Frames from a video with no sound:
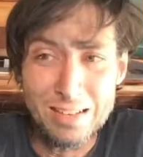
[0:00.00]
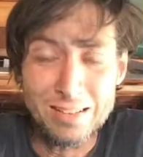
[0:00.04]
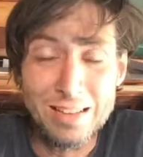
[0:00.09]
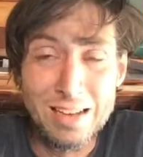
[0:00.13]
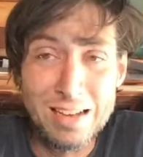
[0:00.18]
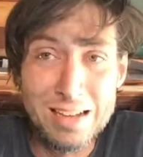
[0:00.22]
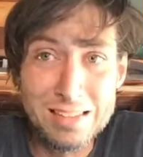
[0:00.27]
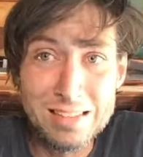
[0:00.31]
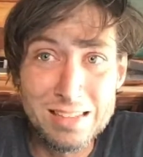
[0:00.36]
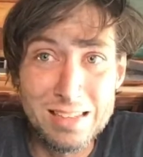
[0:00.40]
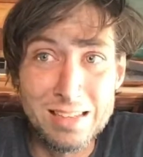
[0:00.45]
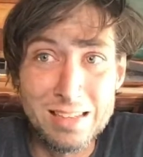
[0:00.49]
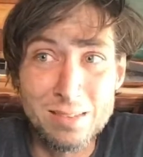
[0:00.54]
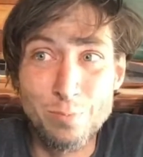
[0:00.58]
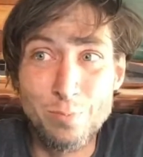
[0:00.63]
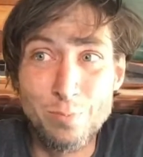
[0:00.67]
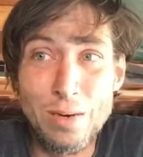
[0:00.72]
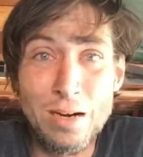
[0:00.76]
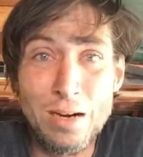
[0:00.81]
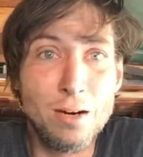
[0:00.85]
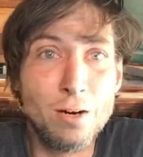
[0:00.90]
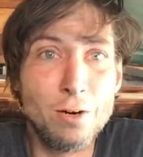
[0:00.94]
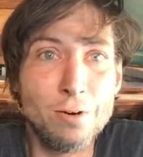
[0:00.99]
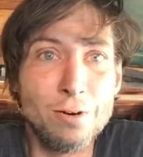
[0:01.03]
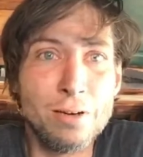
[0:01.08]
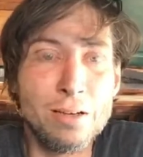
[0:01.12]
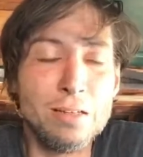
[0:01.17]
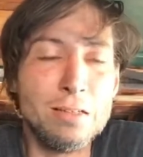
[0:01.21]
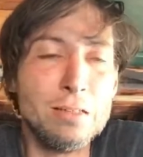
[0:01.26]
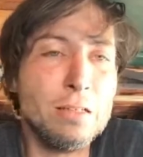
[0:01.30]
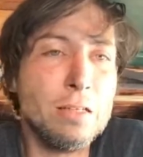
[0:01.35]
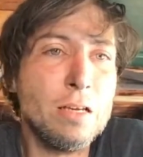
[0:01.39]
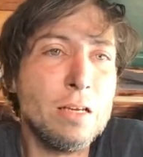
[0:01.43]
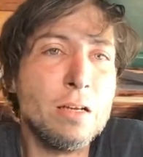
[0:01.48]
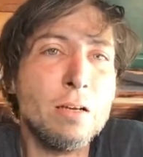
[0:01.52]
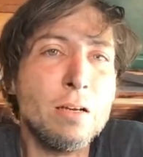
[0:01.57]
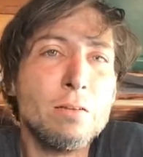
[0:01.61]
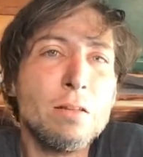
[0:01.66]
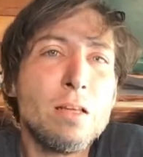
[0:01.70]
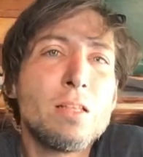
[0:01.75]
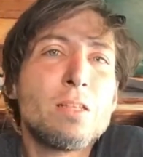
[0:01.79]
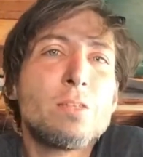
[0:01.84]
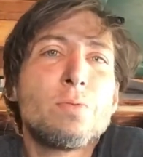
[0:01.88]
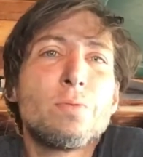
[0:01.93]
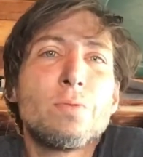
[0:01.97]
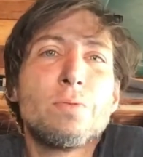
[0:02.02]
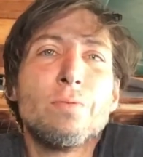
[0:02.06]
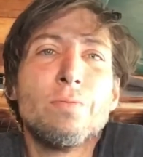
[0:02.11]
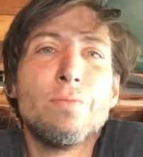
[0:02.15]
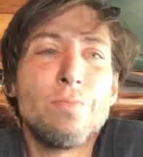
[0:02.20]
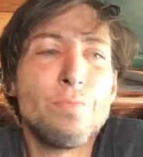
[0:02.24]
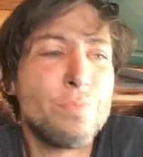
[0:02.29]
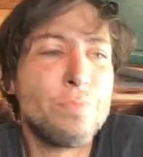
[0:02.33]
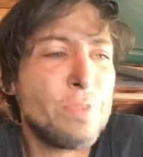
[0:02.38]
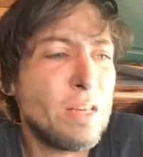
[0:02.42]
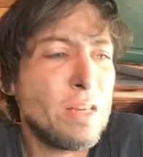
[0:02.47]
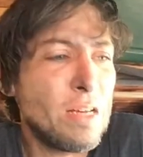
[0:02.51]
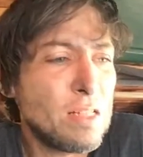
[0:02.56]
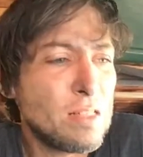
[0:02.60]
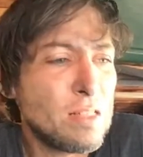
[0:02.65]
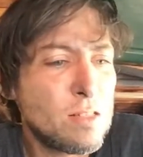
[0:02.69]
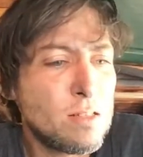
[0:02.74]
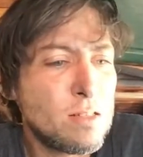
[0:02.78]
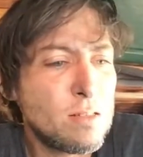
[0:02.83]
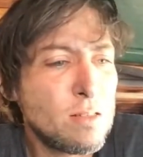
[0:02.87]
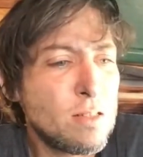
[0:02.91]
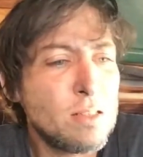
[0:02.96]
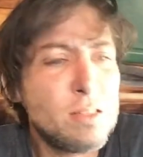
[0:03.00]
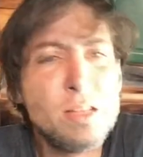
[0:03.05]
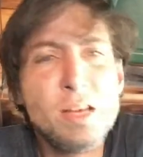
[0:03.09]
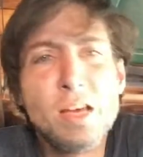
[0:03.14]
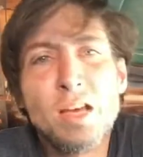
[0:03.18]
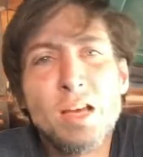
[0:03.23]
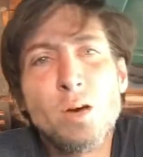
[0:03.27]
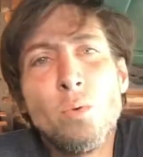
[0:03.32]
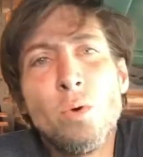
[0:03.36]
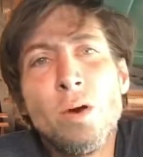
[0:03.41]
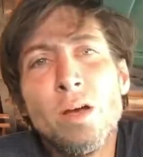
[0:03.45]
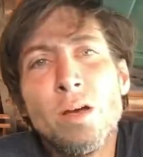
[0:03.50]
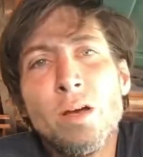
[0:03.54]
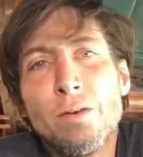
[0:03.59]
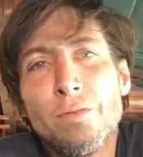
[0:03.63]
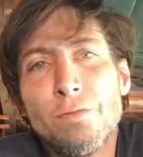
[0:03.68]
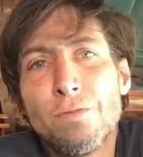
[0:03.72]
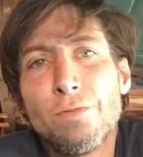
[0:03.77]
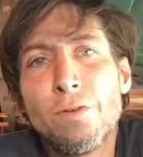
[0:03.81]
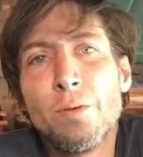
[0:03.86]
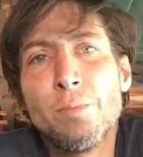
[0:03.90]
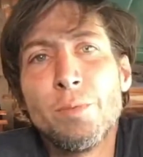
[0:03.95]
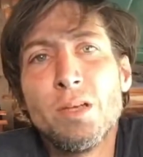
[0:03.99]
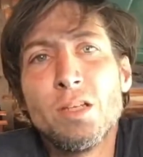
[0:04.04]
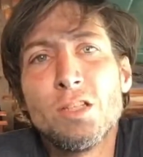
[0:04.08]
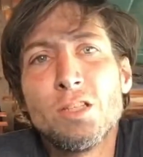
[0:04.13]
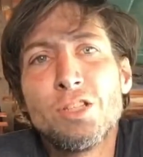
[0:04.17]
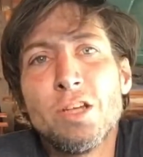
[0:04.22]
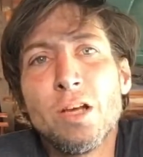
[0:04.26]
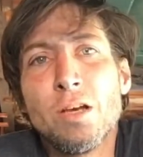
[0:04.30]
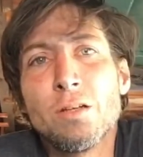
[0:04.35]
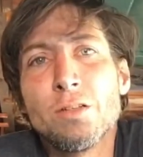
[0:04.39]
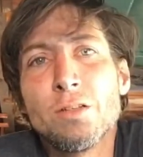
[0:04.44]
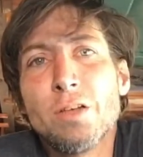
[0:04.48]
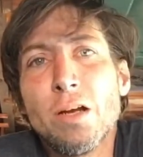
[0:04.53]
that's empowering, you know, and that's the takeaway from his channel.